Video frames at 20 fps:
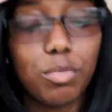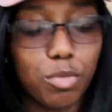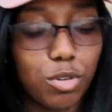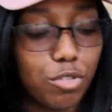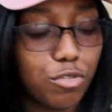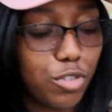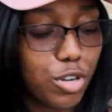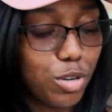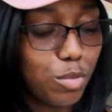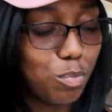
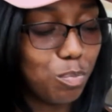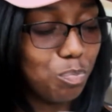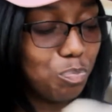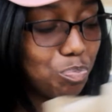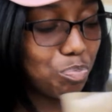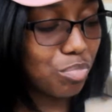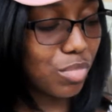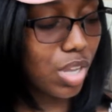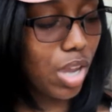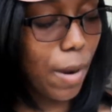boyfriend,
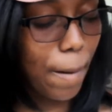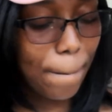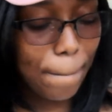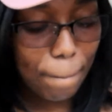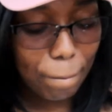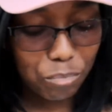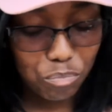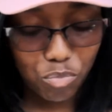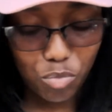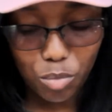
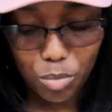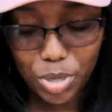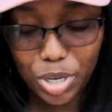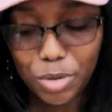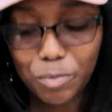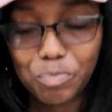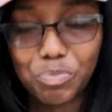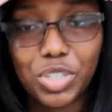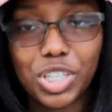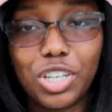
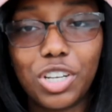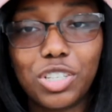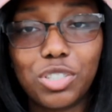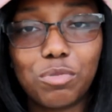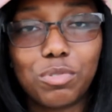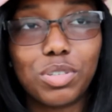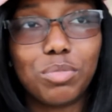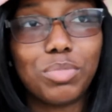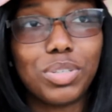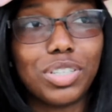but he
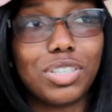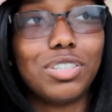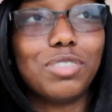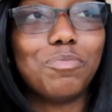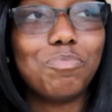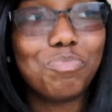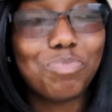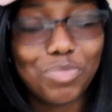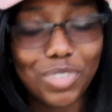doesn't want to be in it.